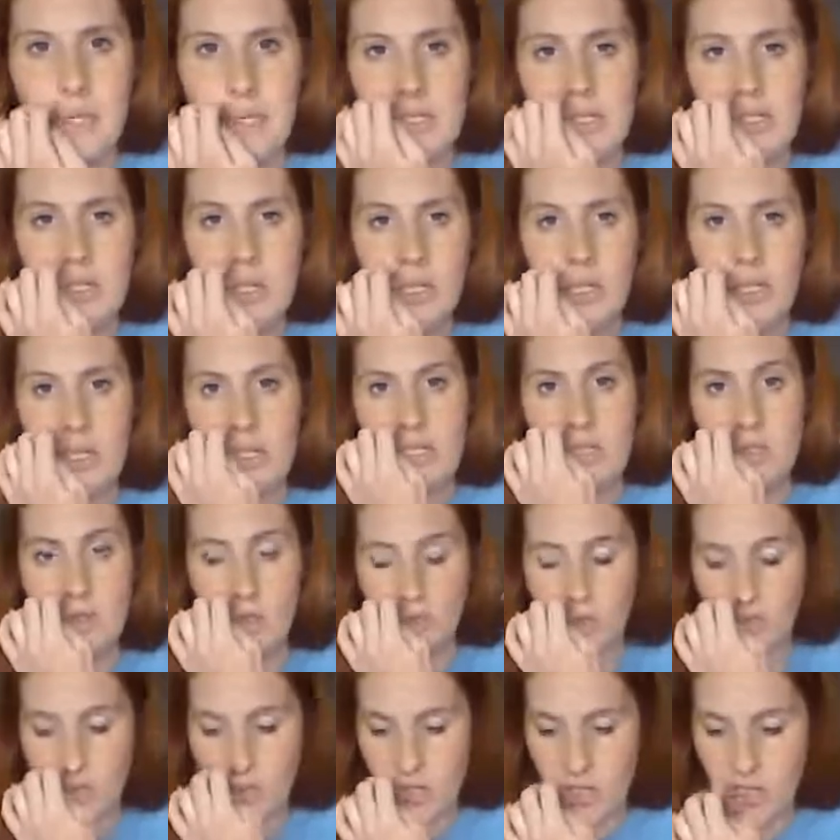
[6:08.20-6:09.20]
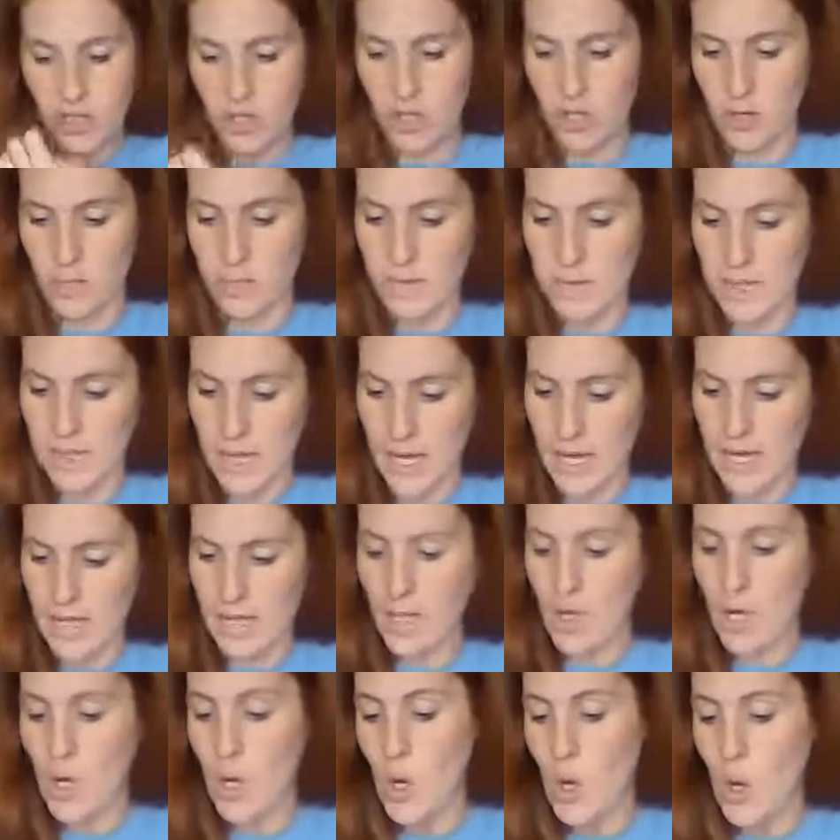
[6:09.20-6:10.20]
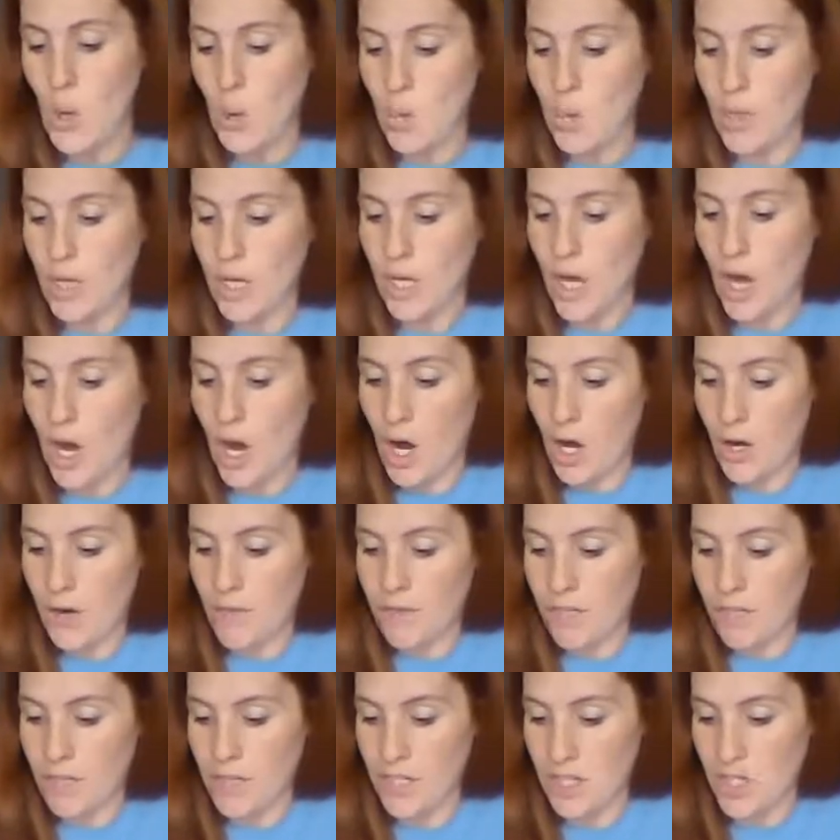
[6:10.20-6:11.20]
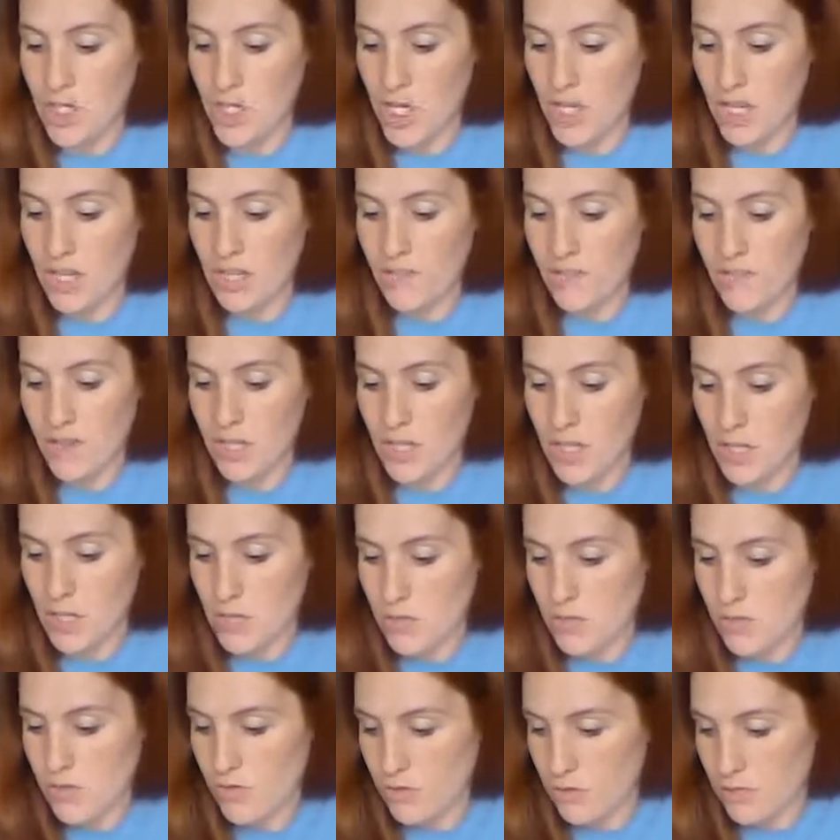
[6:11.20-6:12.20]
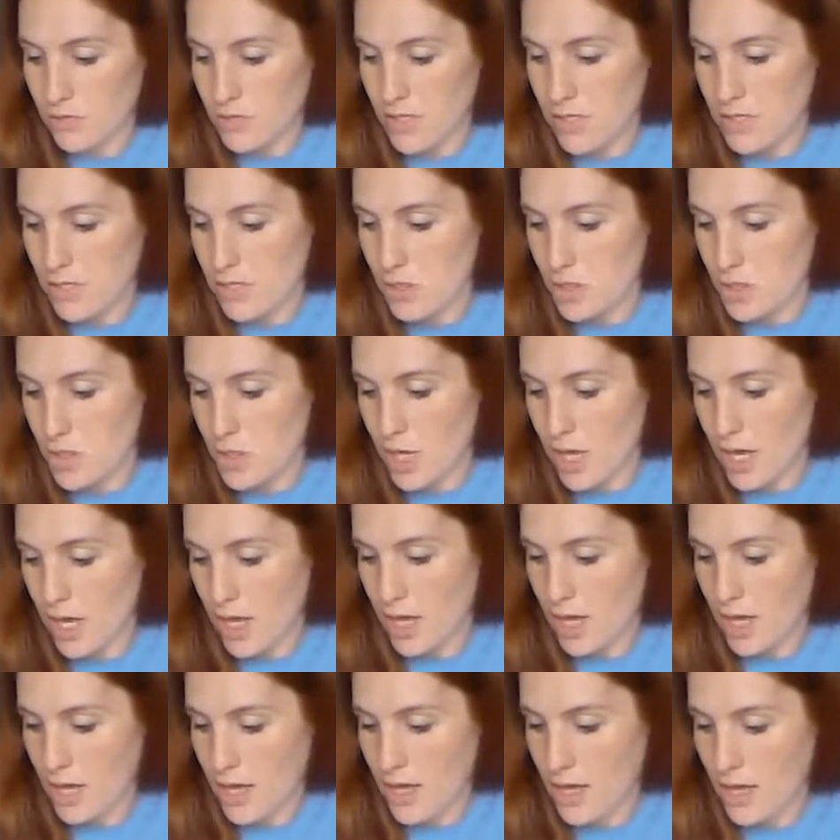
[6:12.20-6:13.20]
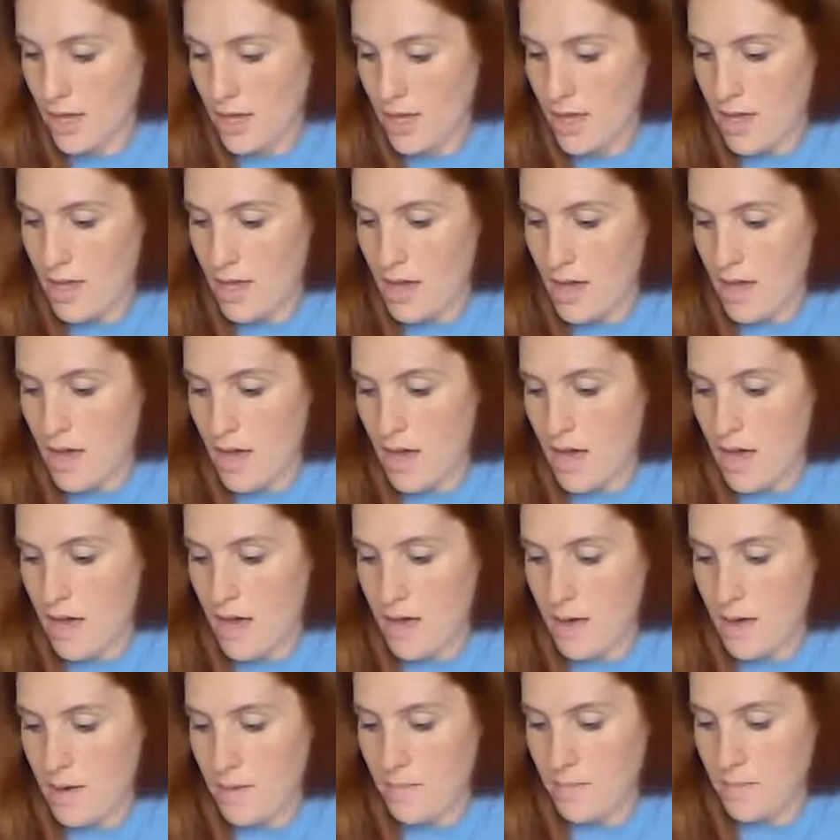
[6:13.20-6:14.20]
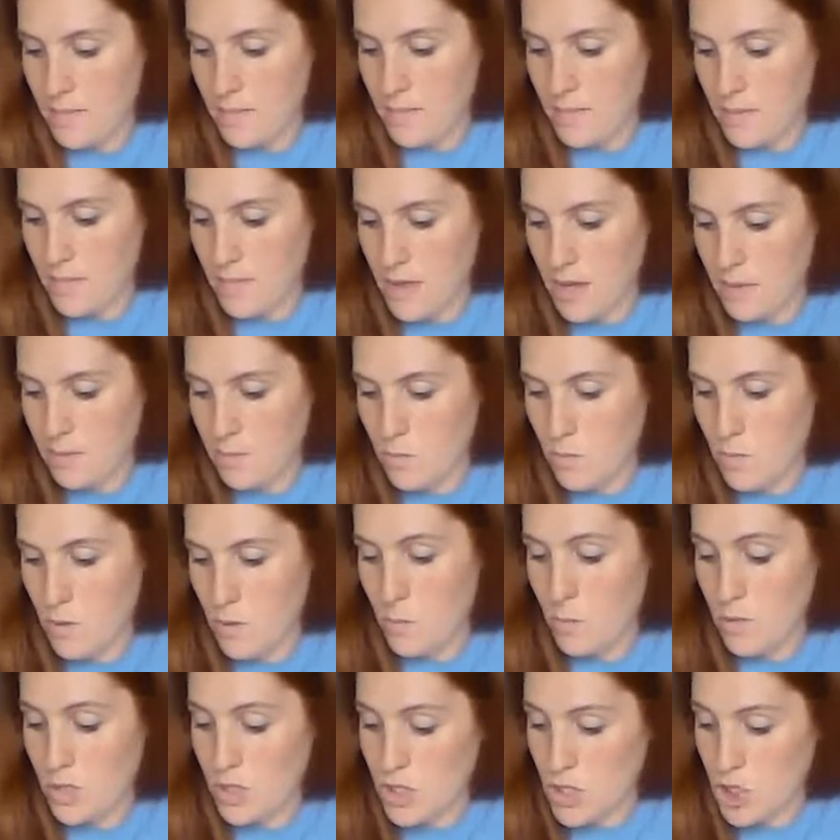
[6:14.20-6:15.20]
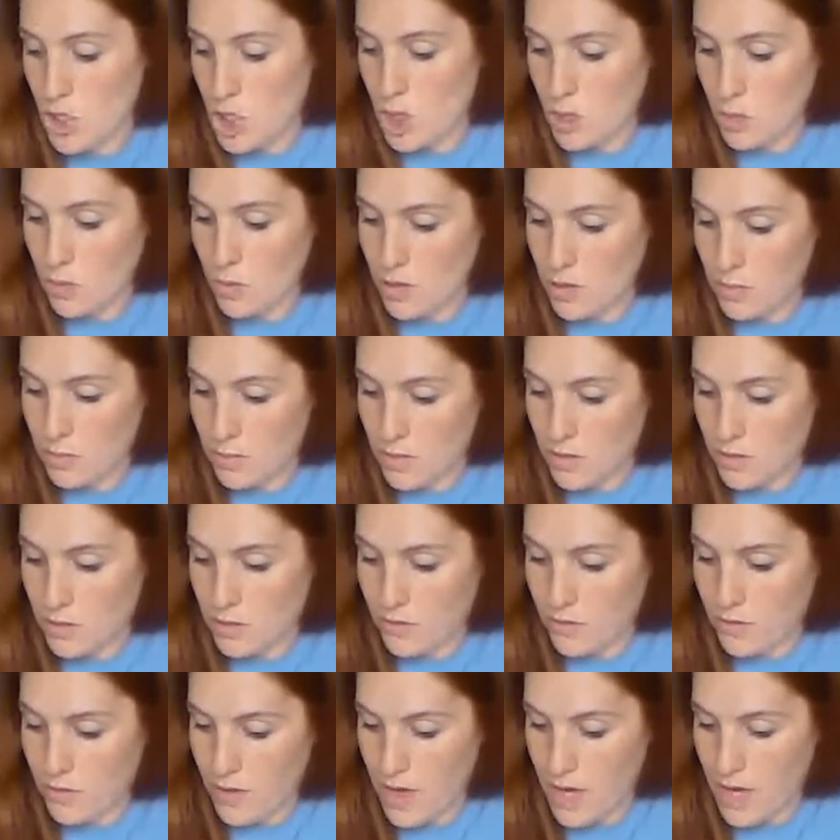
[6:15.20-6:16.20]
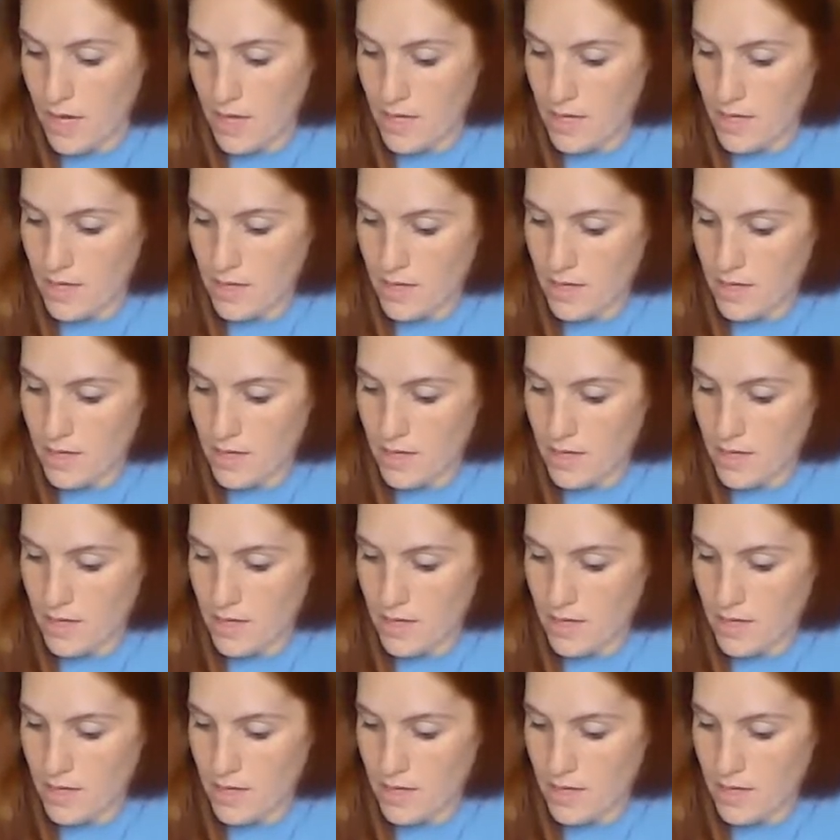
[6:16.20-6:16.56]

minutes early, so if you just jumped on, we are finishing the videos from yesterday, and we're starting with a butterfly.